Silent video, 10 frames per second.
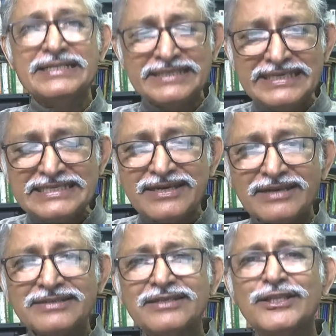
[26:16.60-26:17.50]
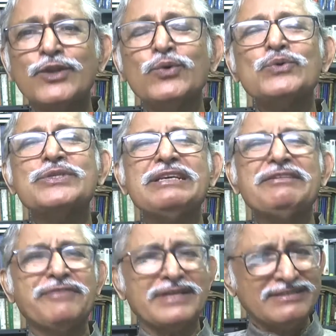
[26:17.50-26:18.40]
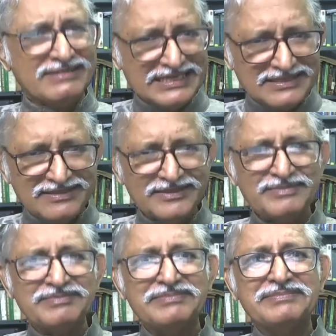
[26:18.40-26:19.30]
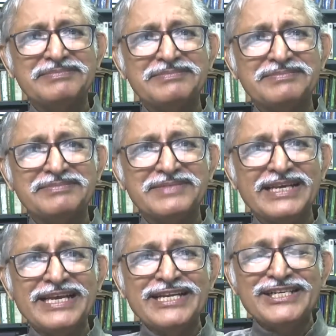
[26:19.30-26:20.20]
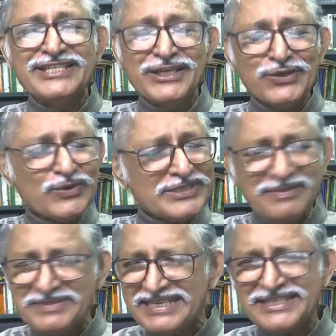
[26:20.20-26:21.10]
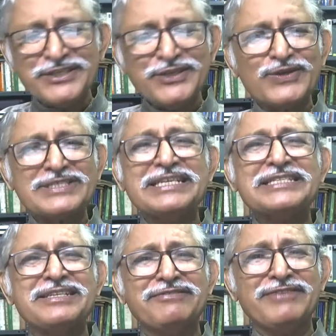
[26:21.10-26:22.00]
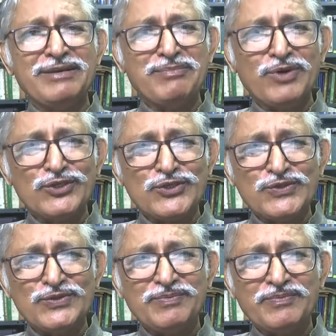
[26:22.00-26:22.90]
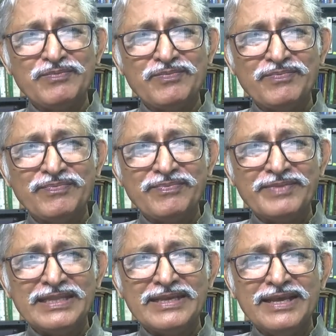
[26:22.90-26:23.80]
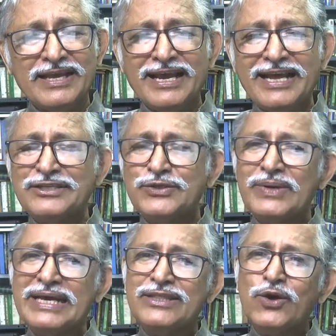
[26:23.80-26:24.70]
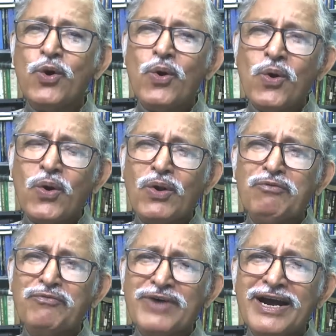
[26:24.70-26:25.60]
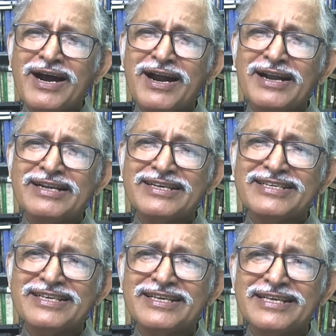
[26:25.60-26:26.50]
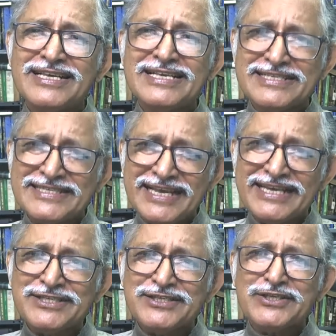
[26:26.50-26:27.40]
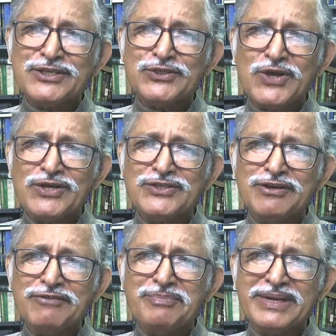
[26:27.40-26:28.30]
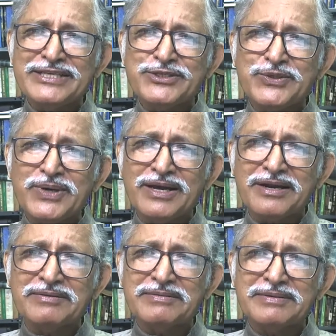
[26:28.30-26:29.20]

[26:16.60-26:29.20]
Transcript: she started the lucifer trust she wrote some 60 or 65 books and today the whole world sings songs of praise to her.